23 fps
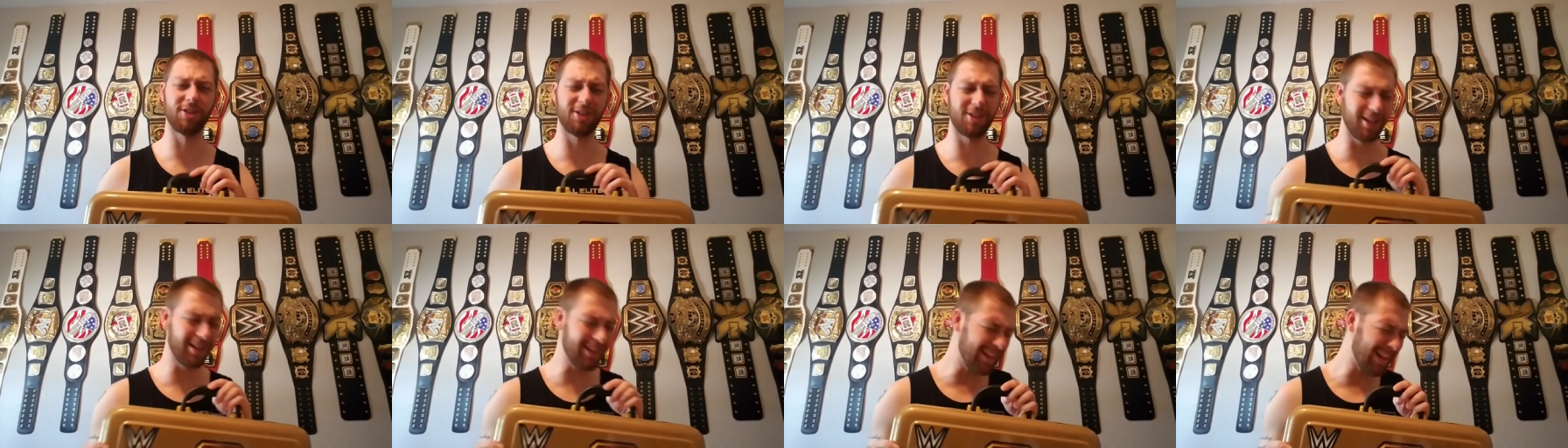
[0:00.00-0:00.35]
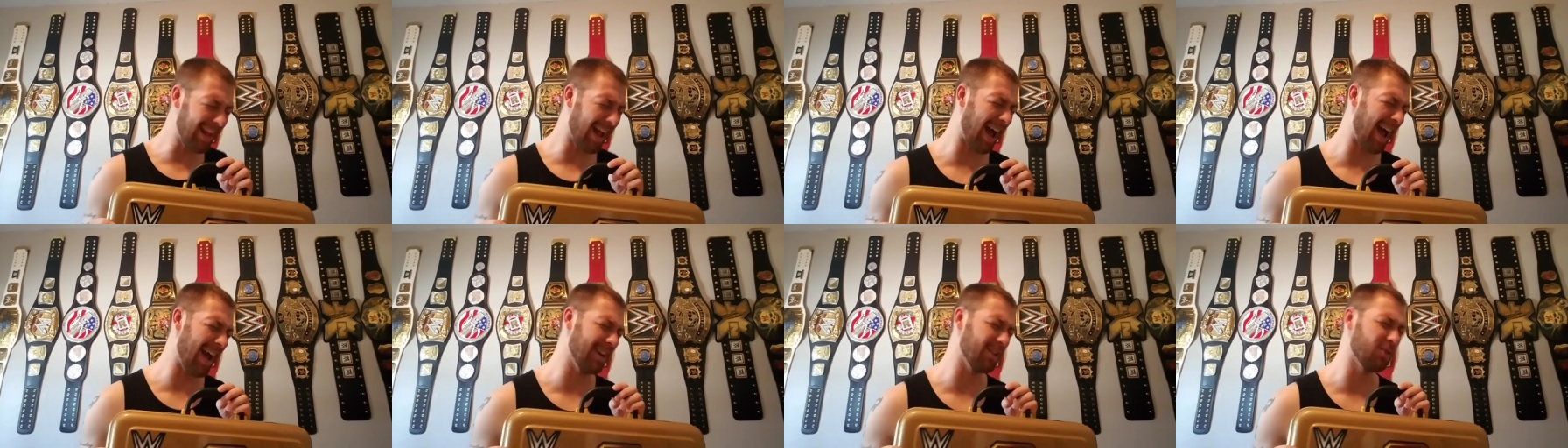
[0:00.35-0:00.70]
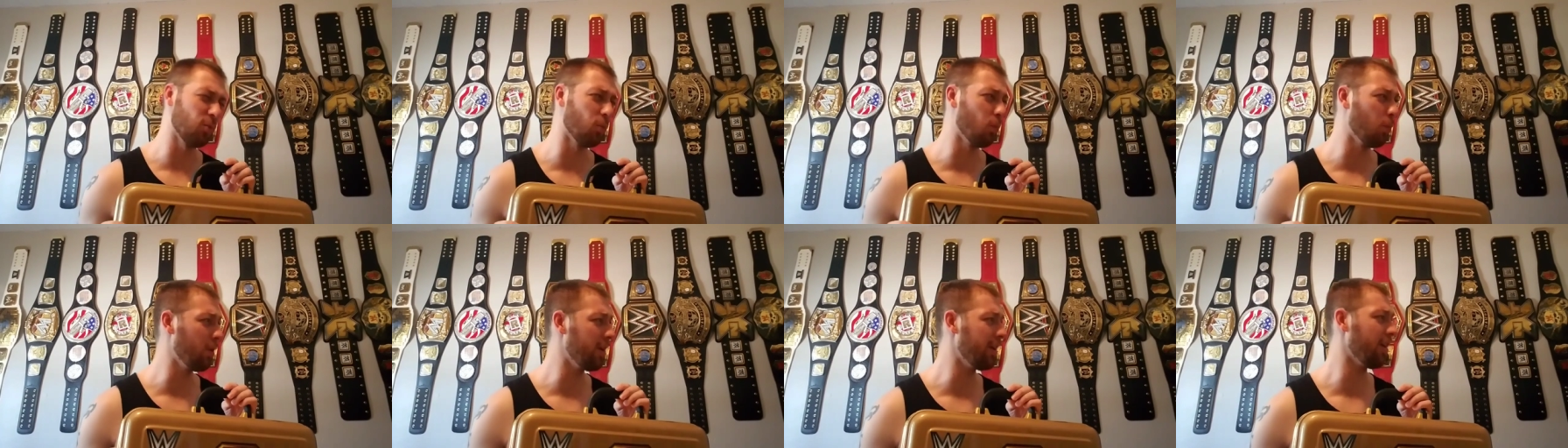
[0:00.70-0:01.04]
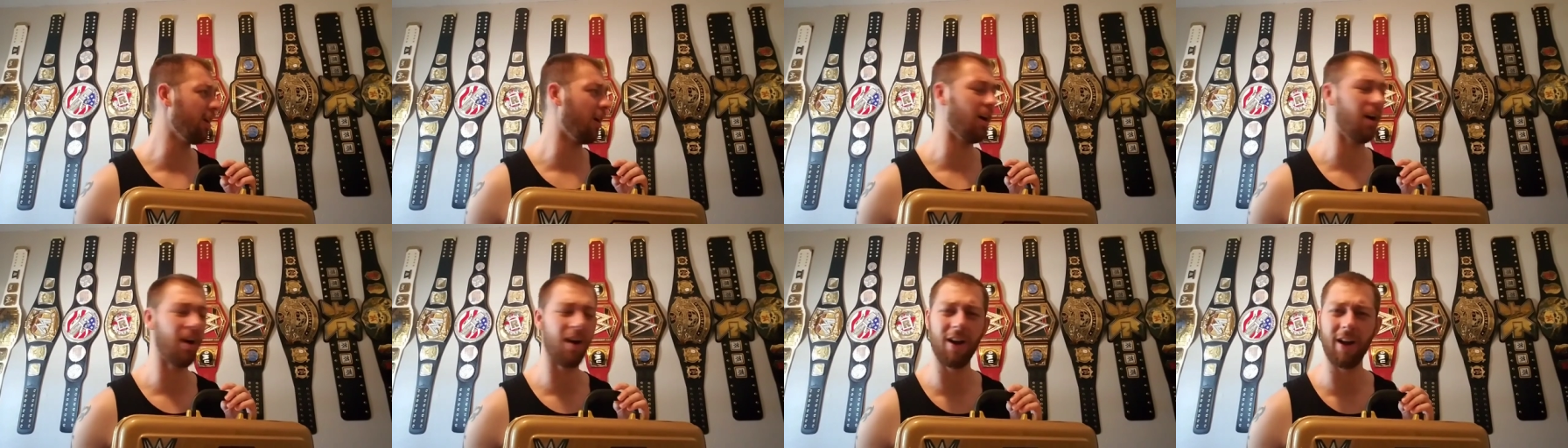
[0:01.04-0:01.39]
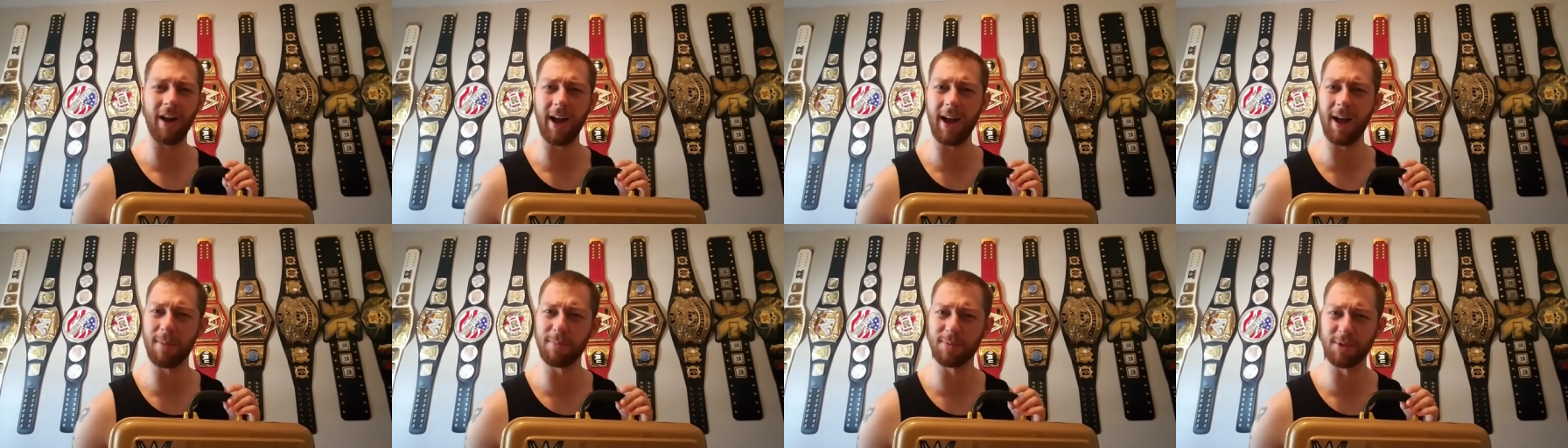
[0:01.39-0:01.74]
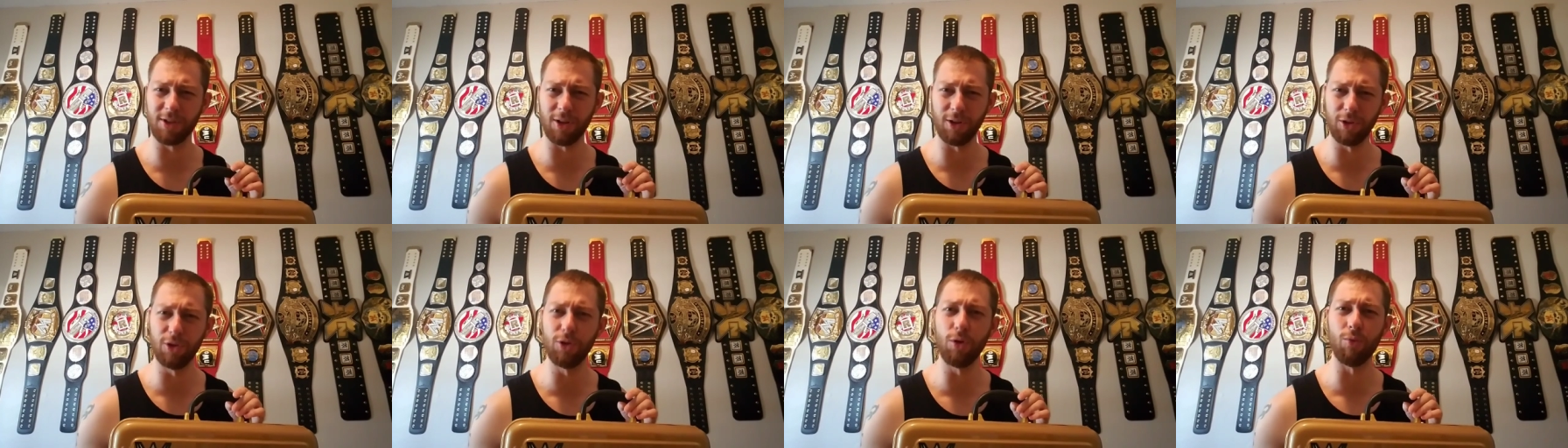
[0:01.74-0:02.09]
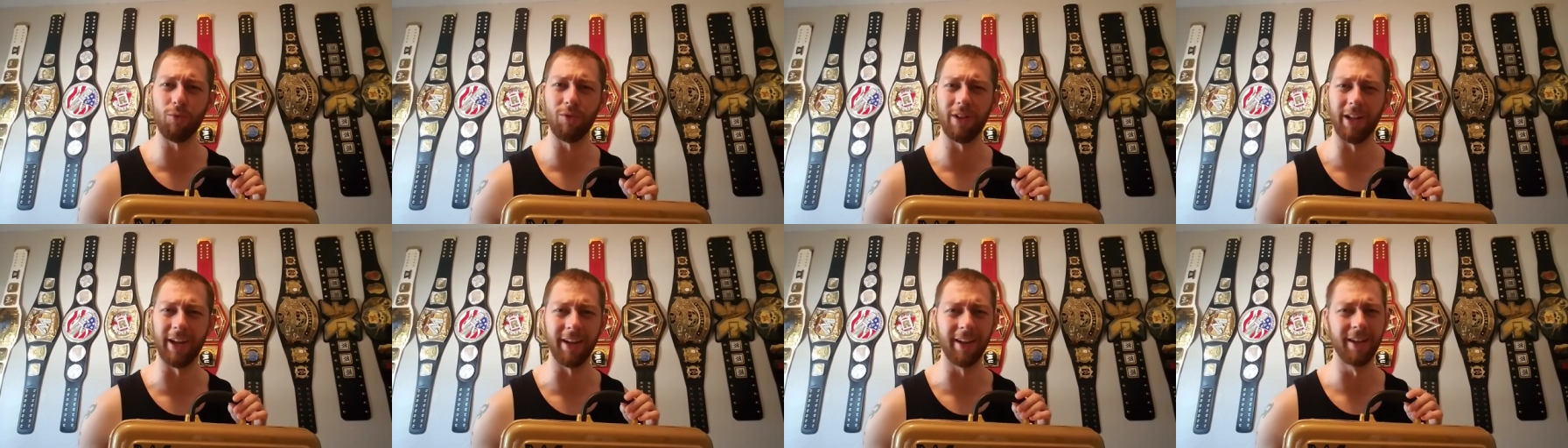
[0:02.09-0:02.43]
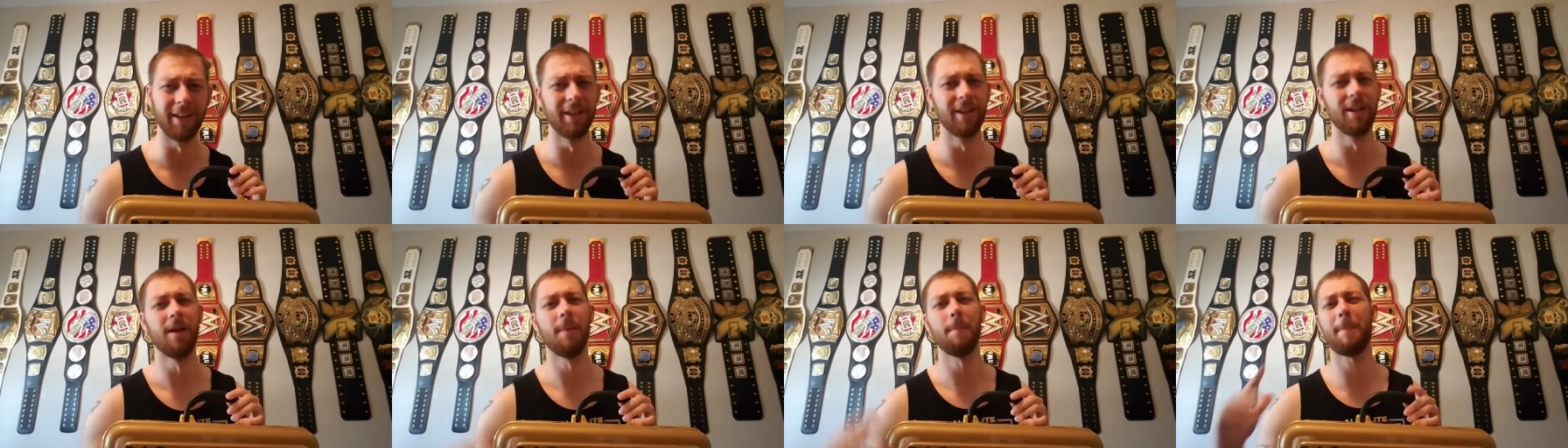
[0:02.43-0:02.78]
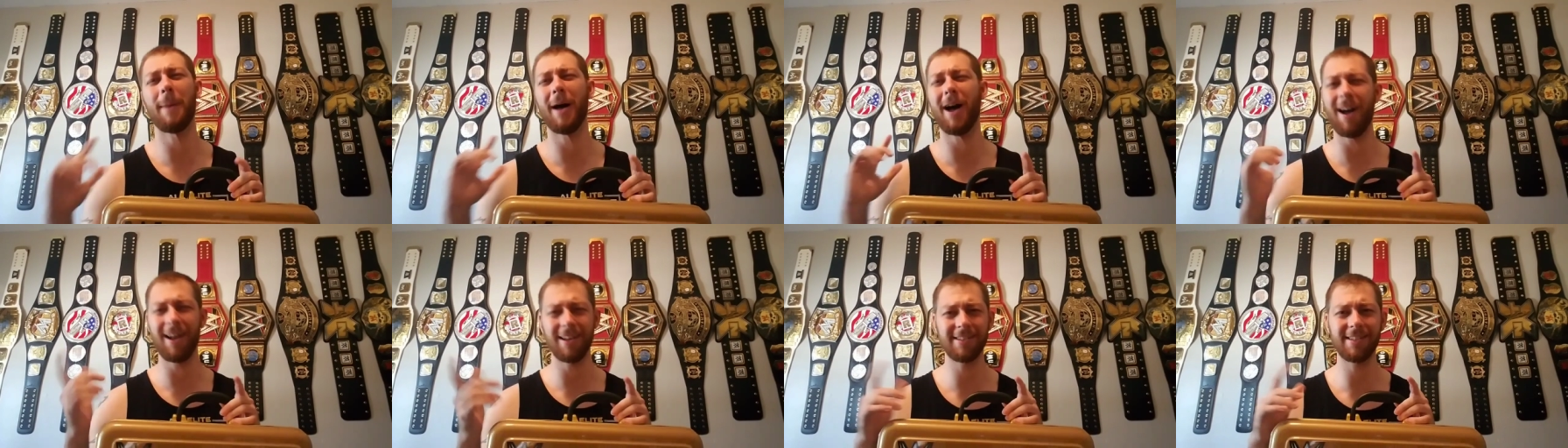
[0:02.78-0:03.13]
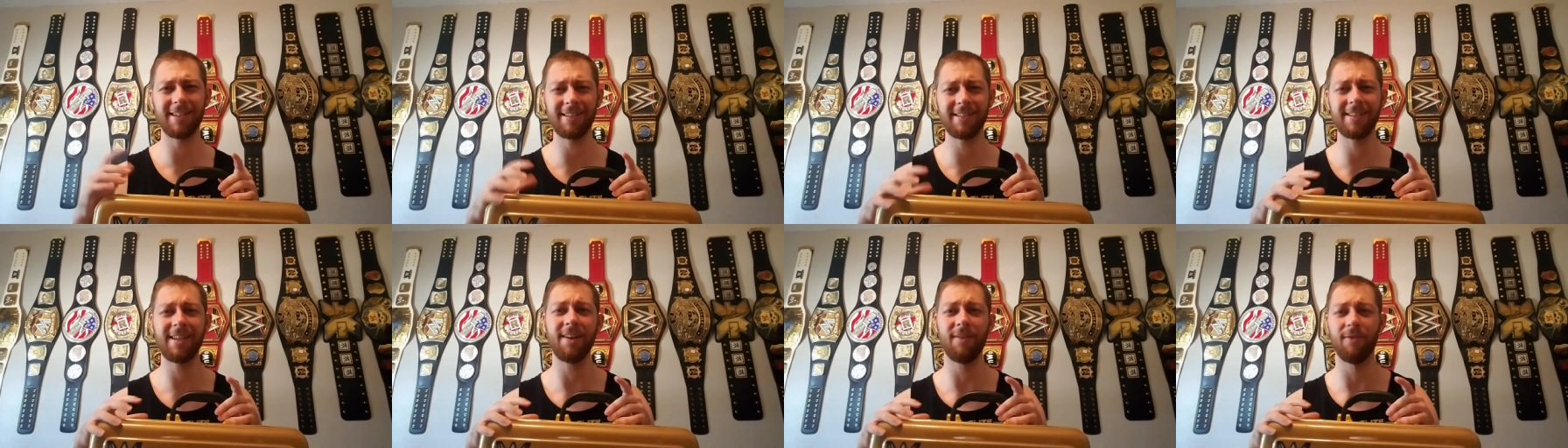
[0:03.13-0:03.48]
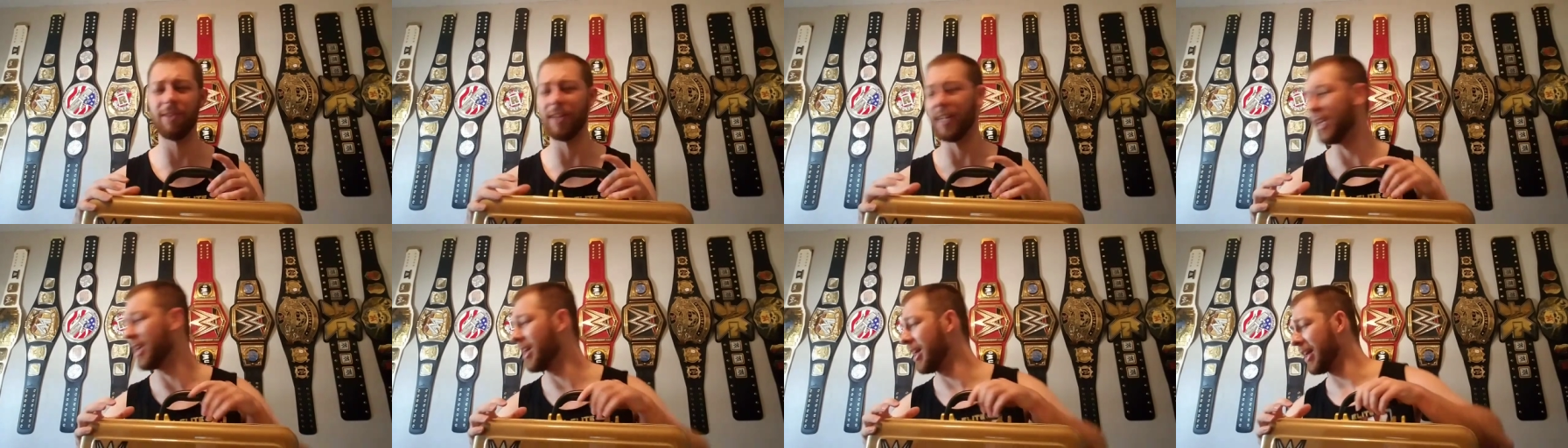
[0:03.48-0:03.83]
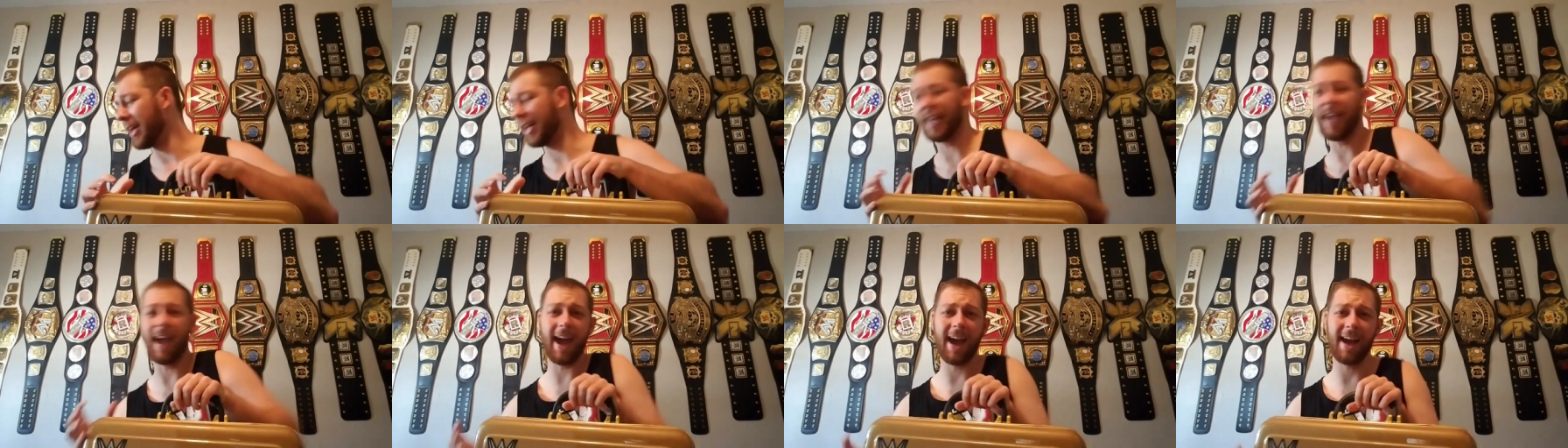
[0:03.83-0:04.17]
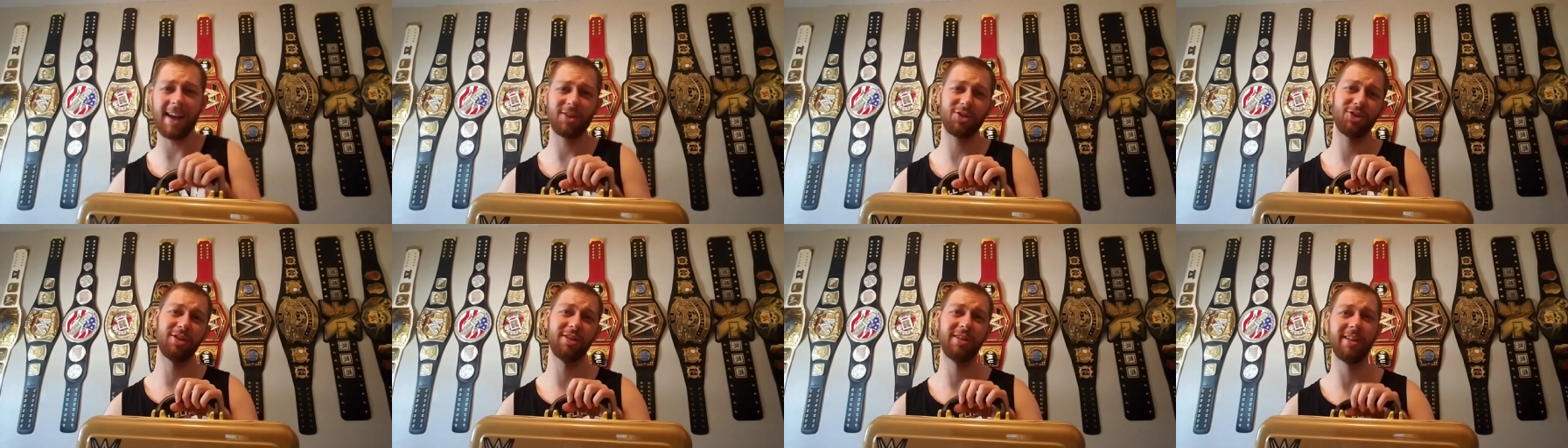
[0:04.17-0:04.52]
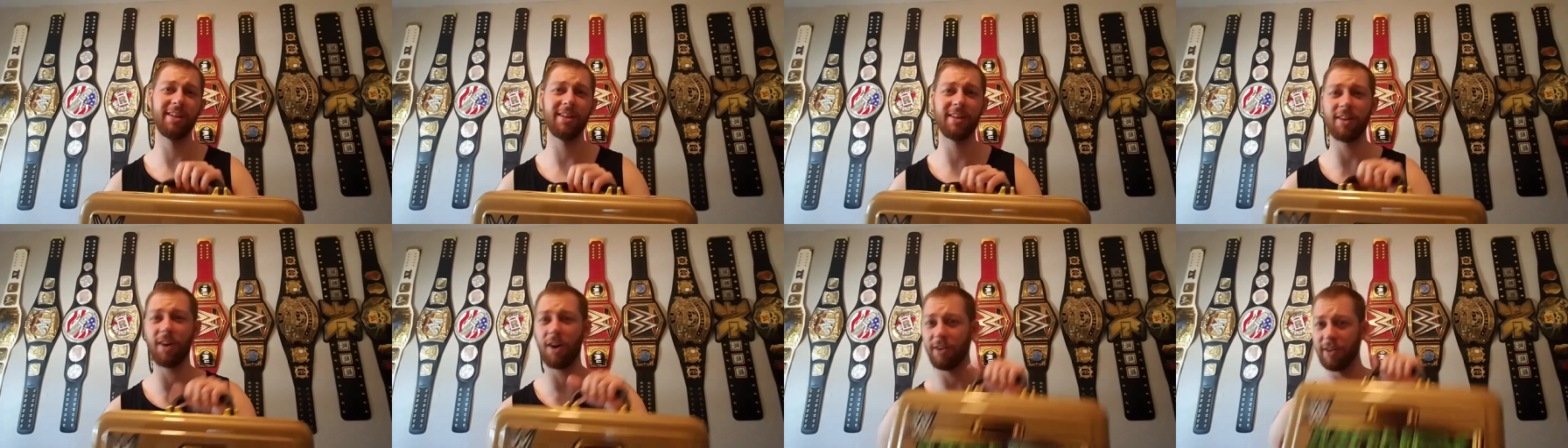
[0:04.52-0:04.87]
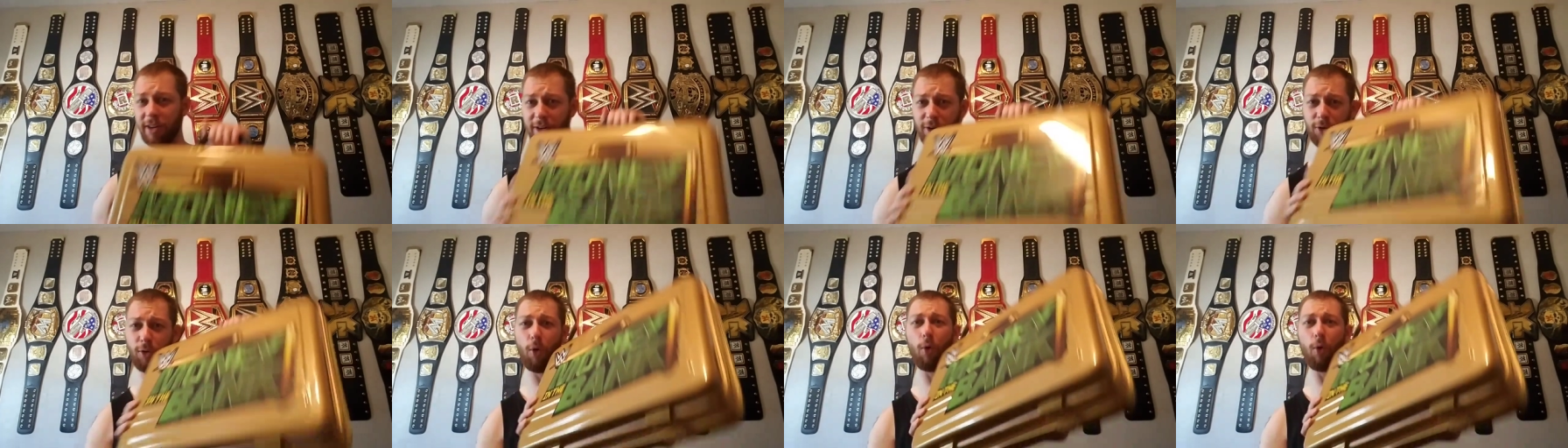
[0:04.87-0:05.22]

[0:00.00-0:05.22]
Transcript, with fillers: Tonight we are absolutely positively cashing in on an